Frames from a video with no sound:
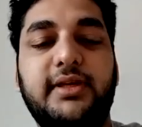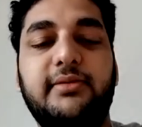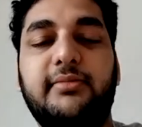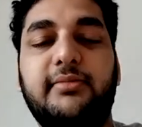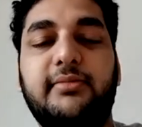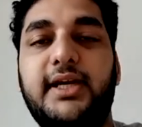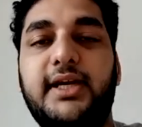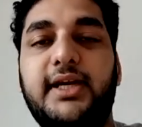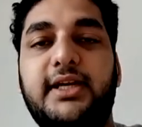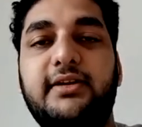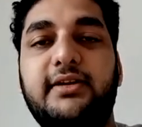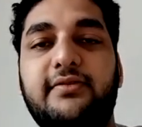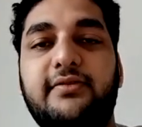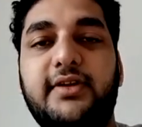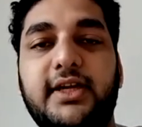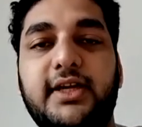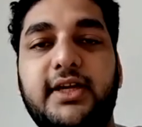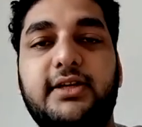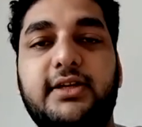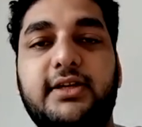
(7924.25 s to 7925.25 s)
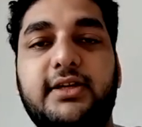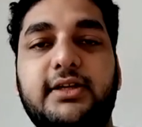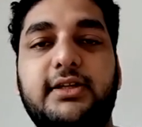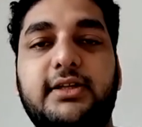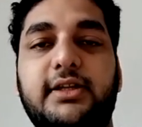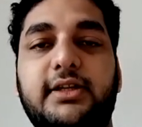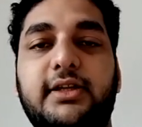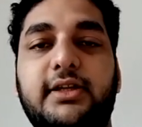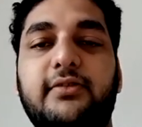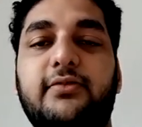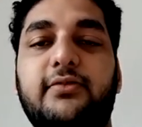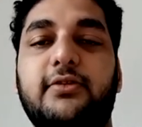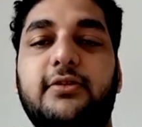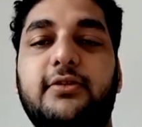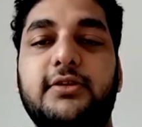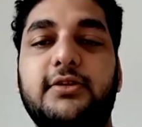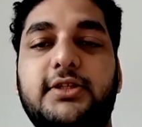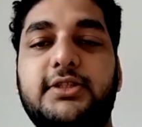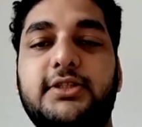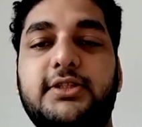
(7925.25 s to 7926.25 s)
he might have taken the
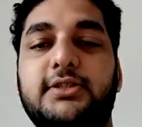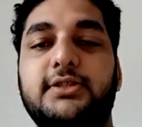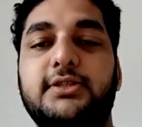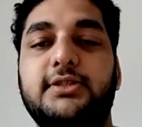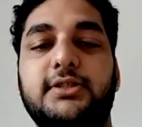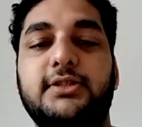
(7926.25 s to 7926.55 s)
votes.